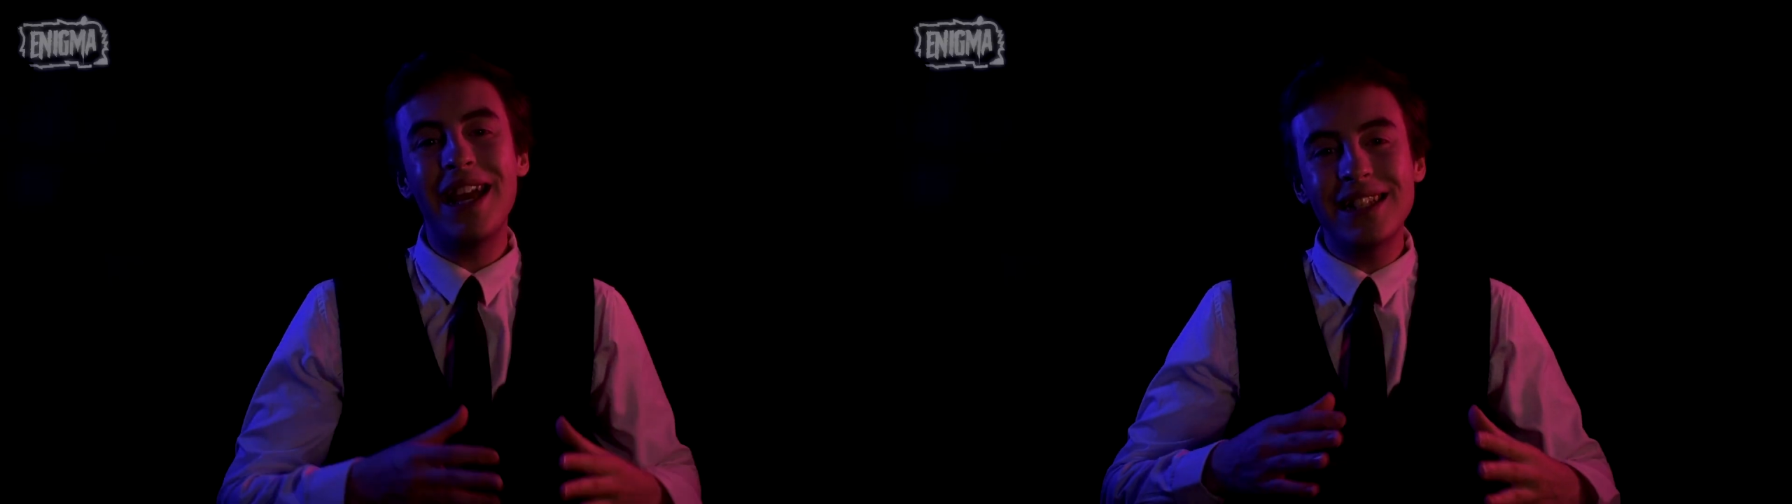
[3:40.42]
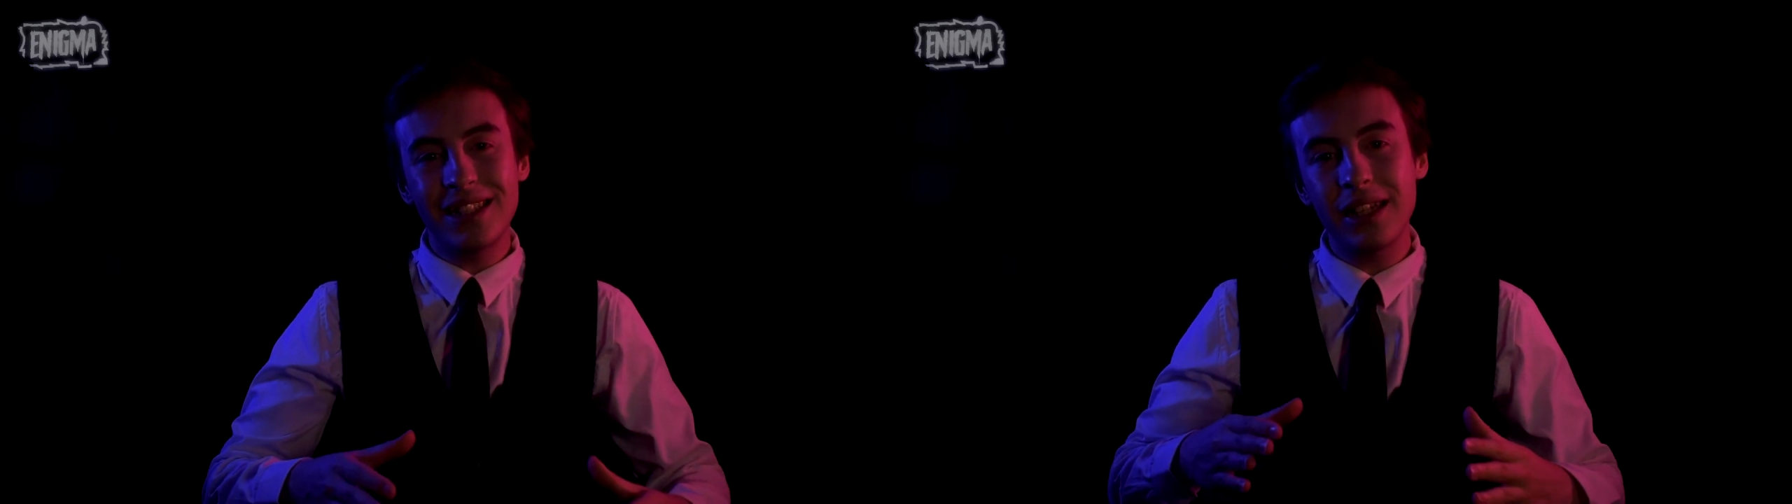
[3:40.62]

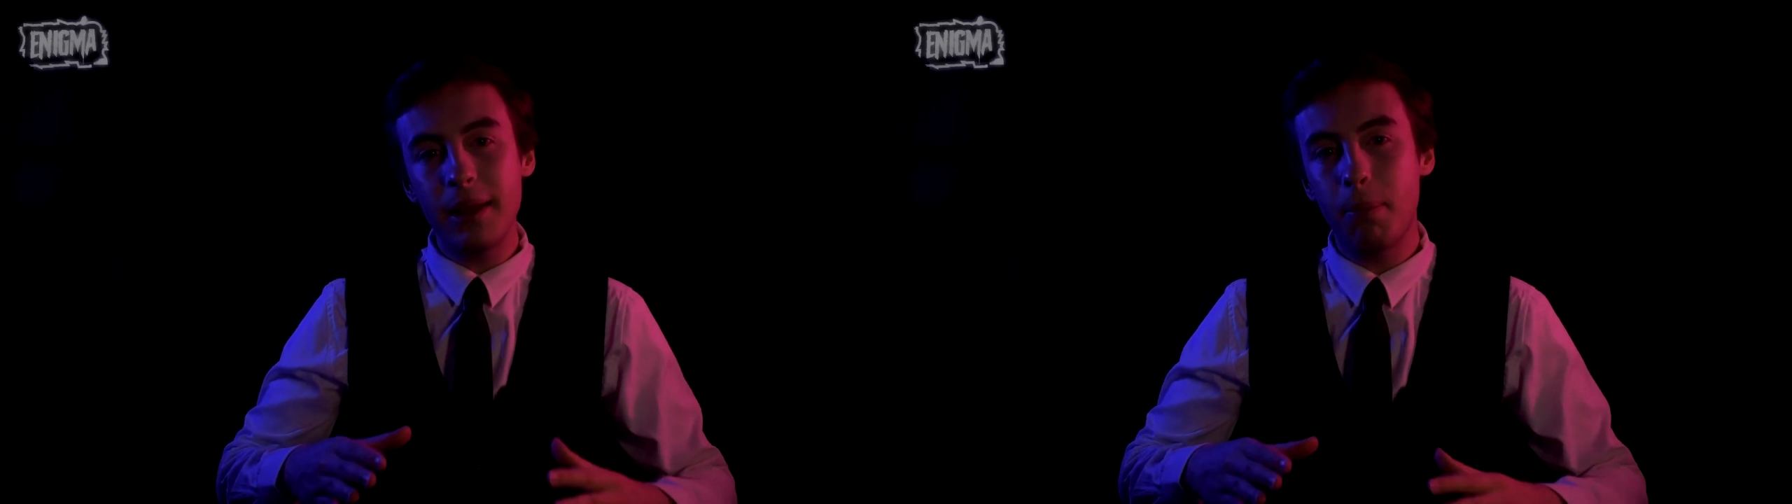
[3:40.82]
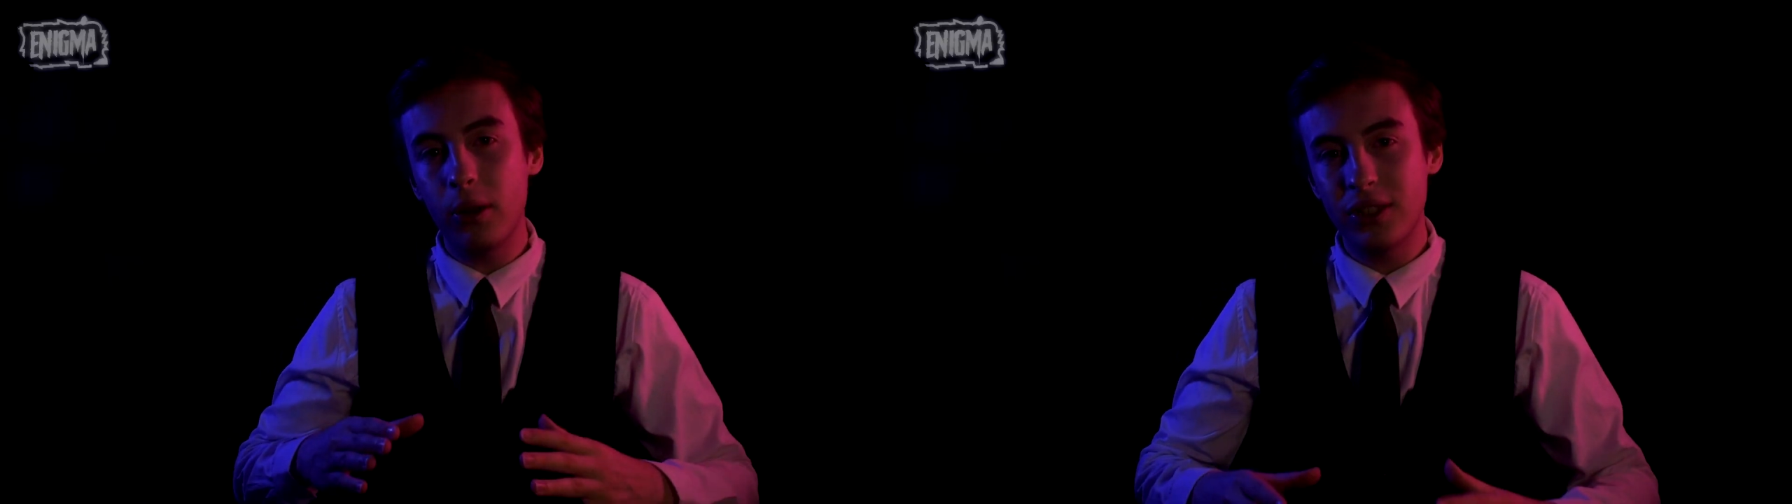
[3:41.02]

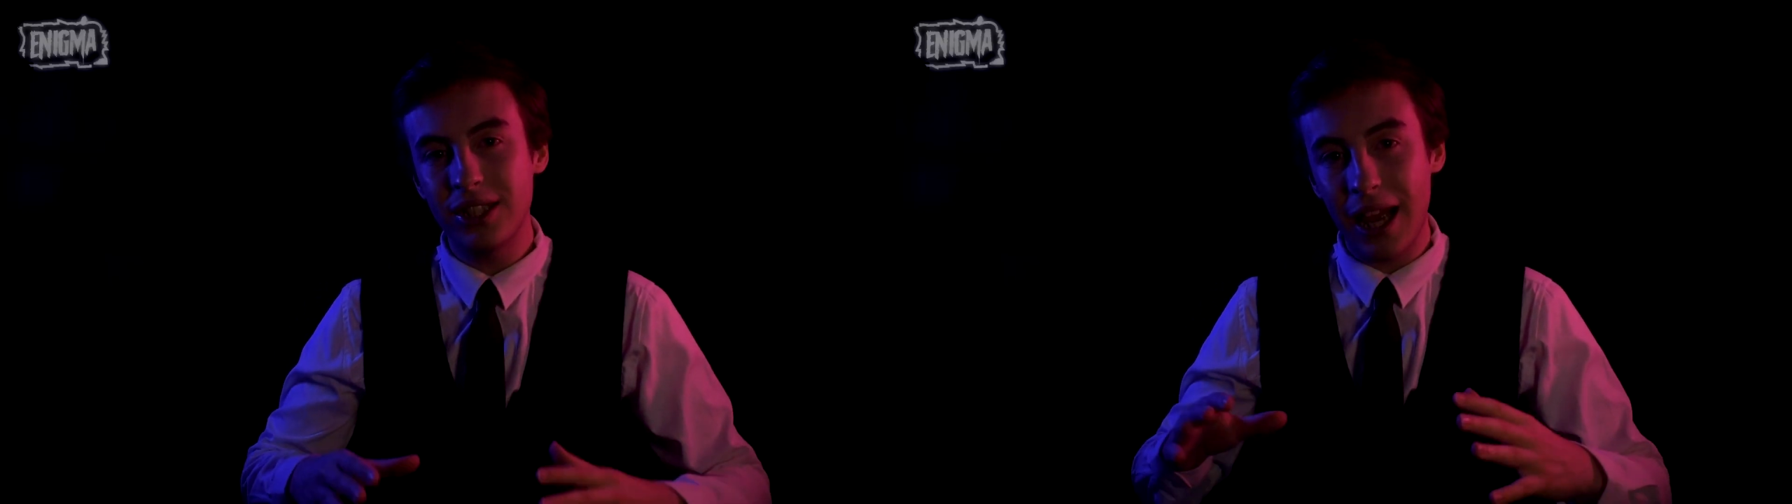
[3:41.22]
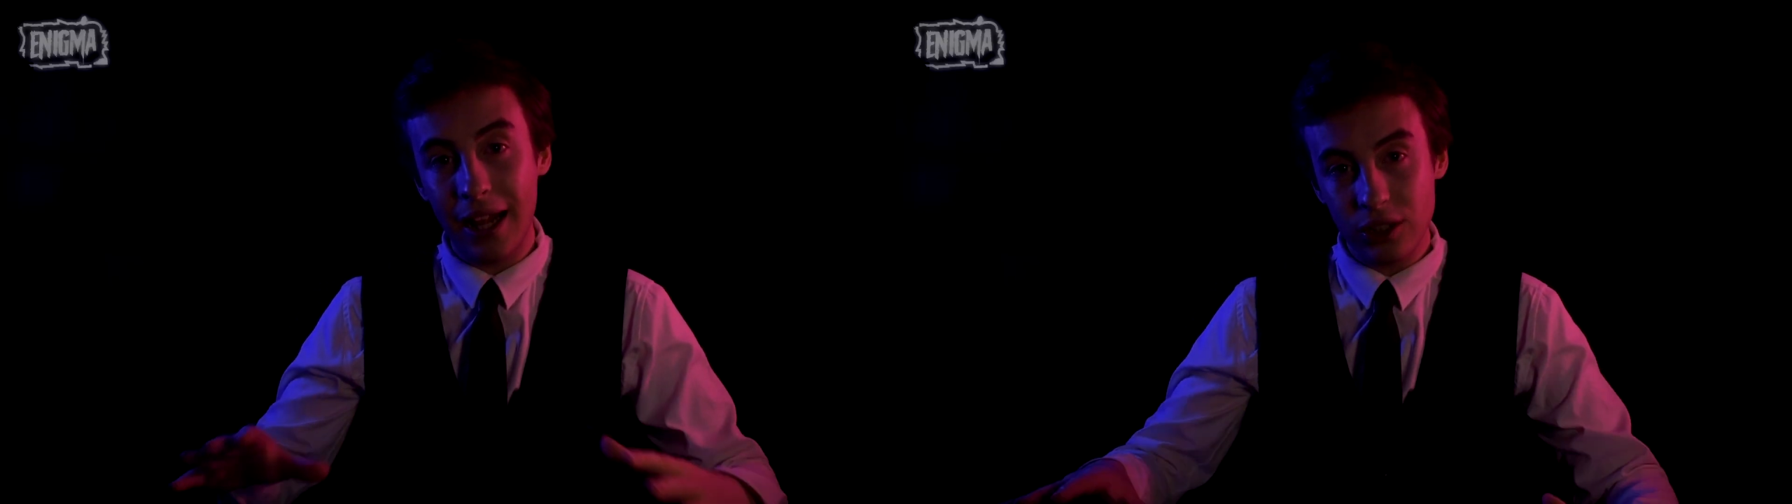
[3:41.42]
instantly puts
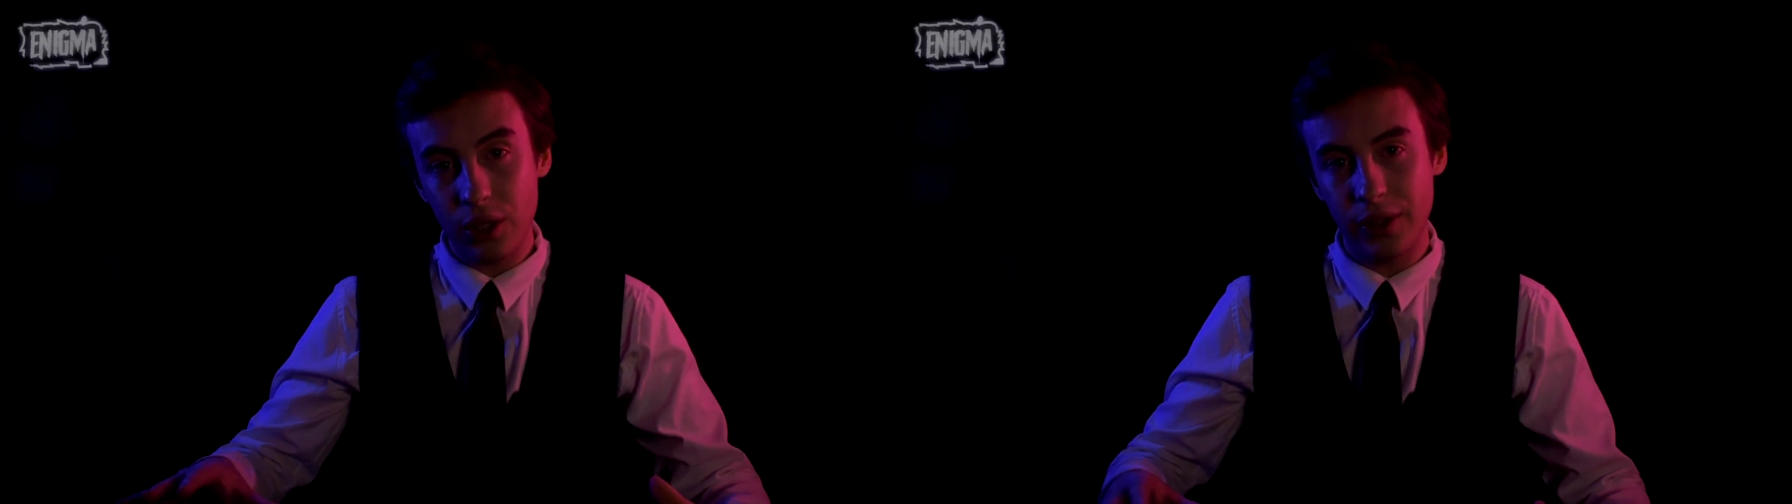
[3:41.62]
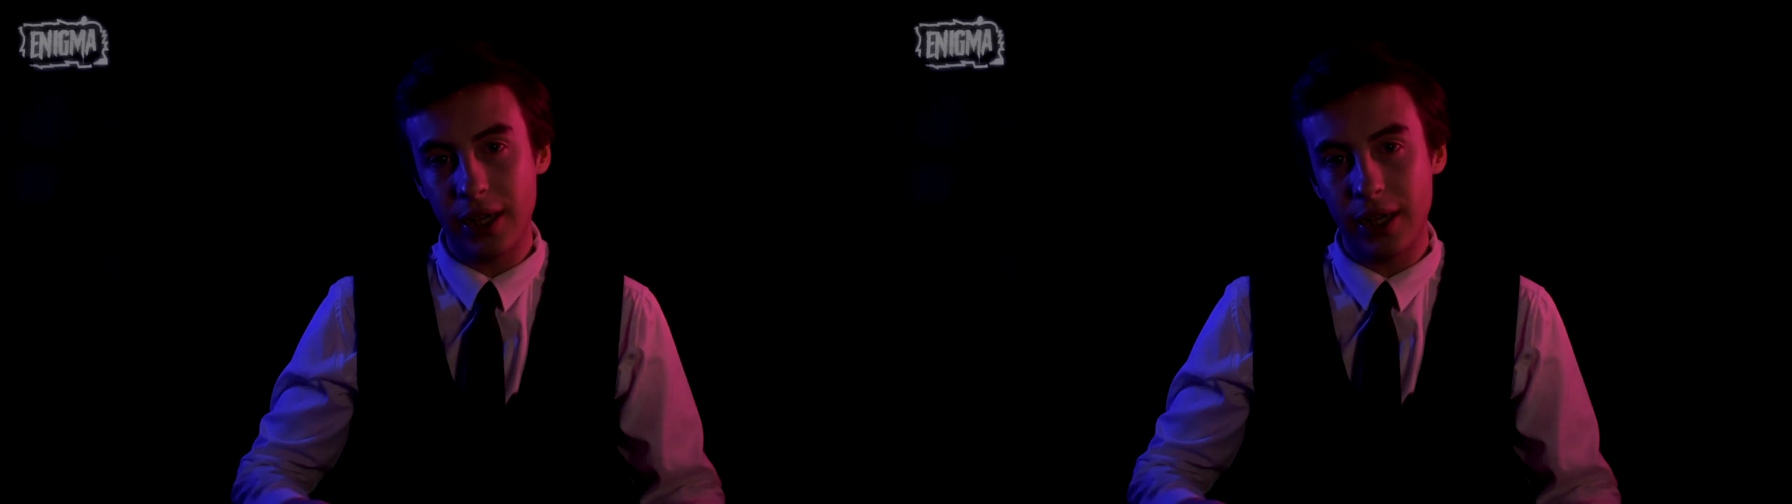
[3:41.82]
his hands on the